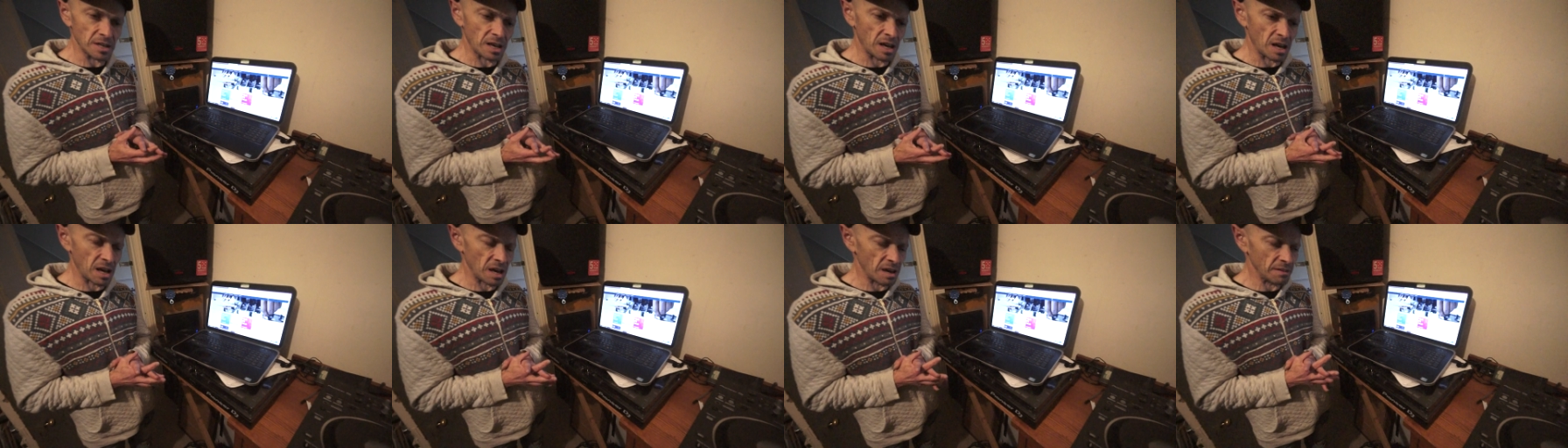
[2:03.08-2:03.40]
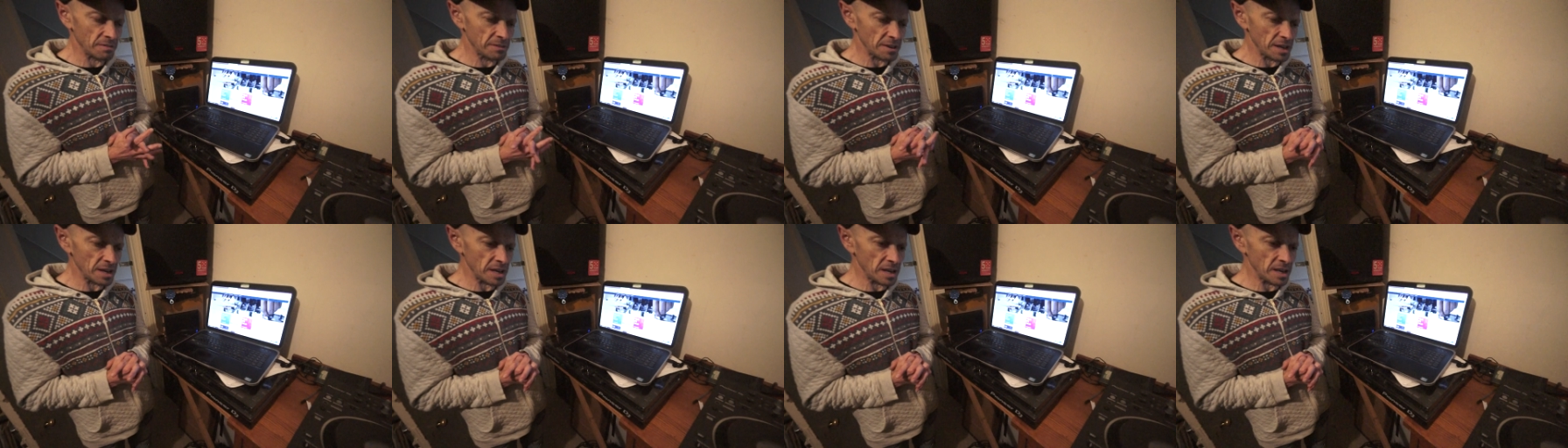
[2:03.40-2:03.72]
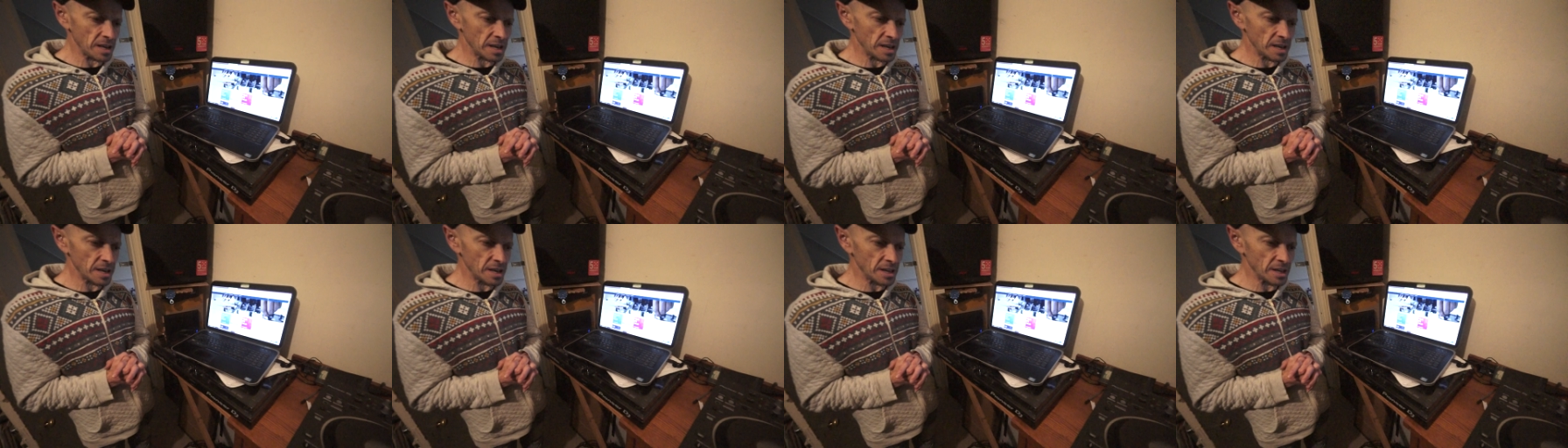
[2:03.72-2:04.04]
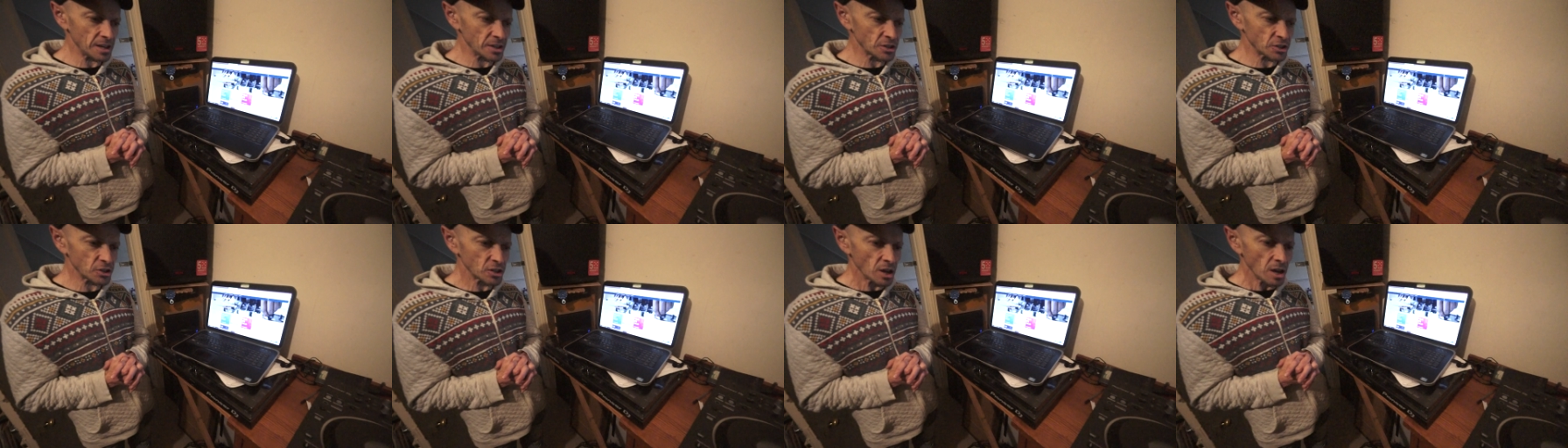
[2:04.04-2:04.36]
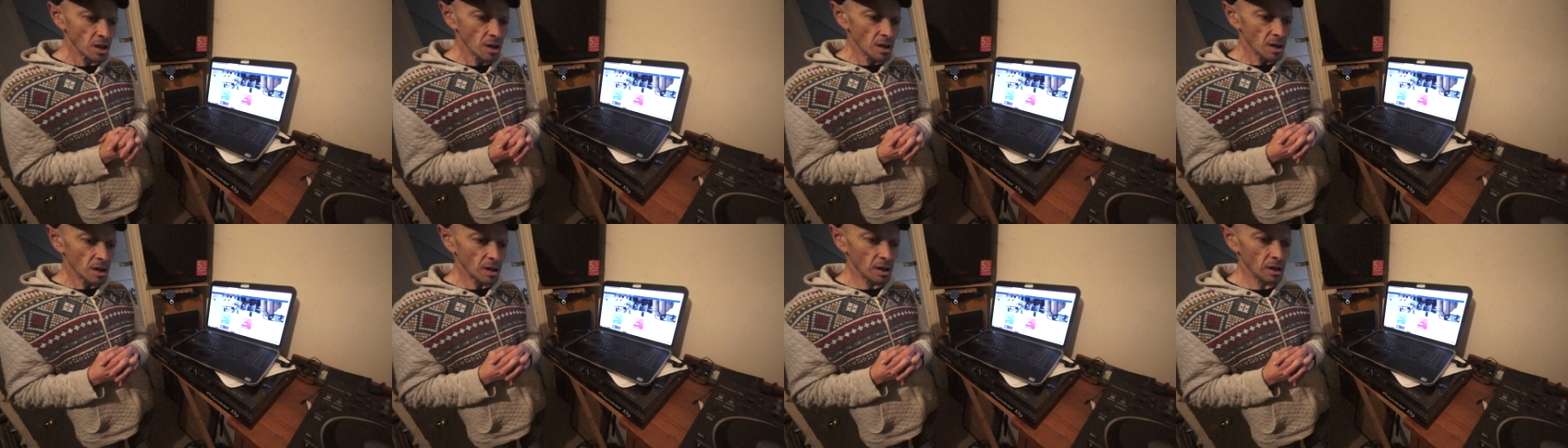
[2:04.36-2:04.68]
to have is
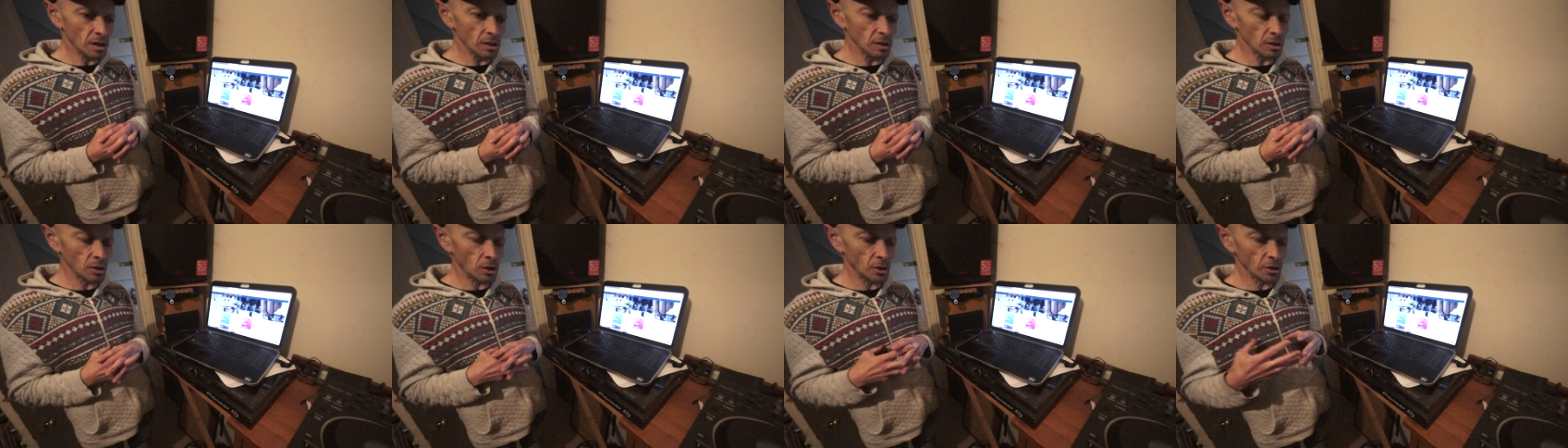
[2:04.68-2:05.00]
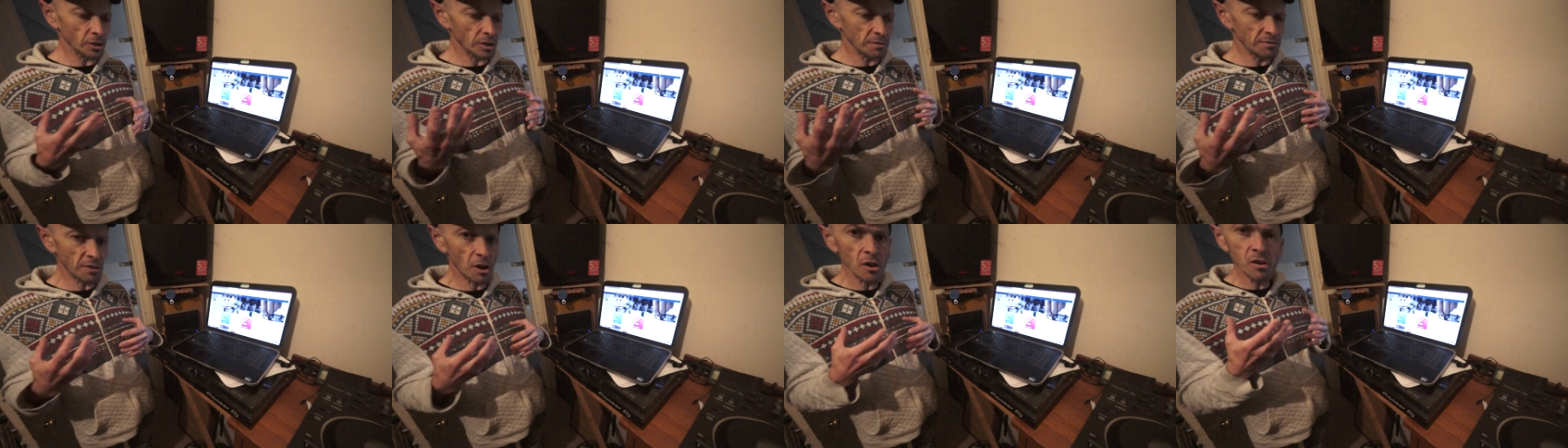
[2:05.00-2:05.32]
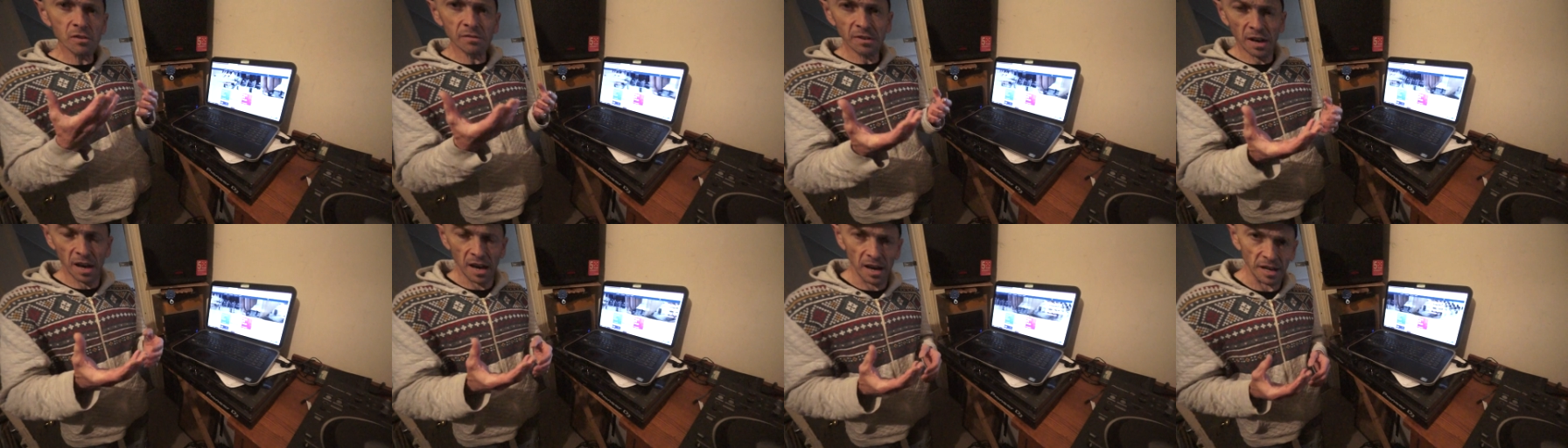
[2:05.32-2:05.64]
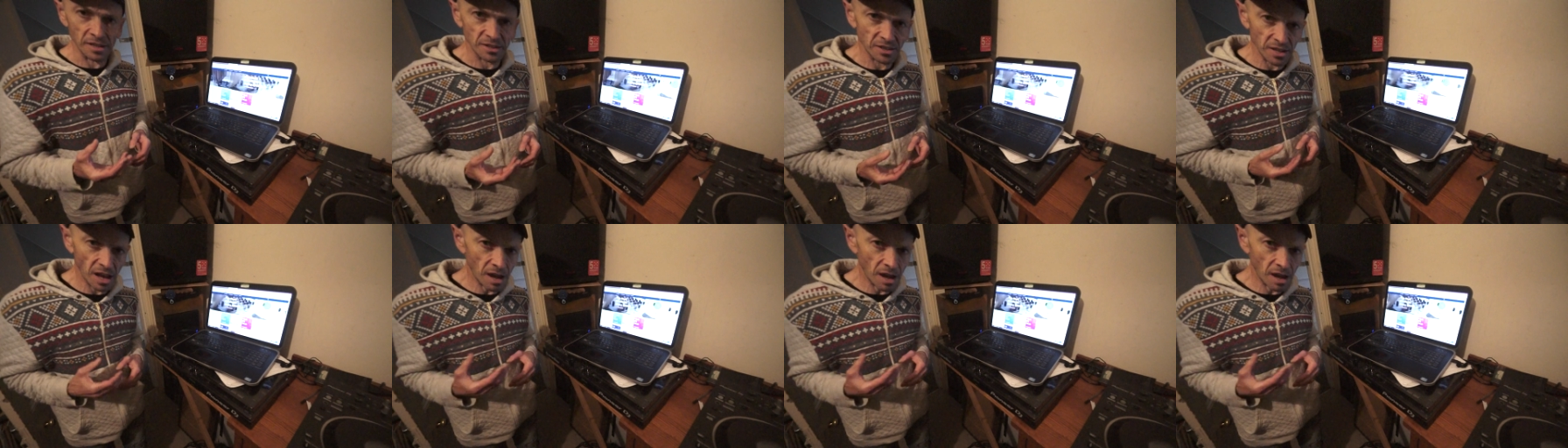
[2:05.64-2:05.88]
a lot of overheads.